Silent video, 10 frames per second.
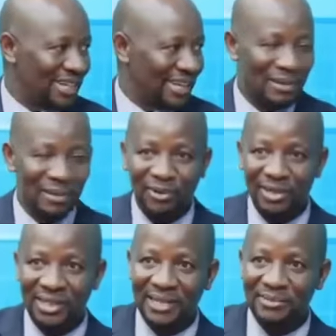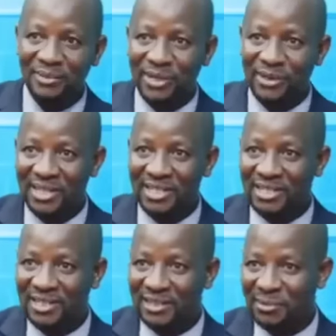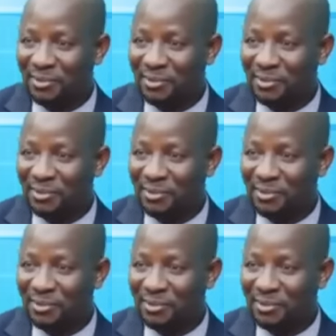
I remember one time when we asked the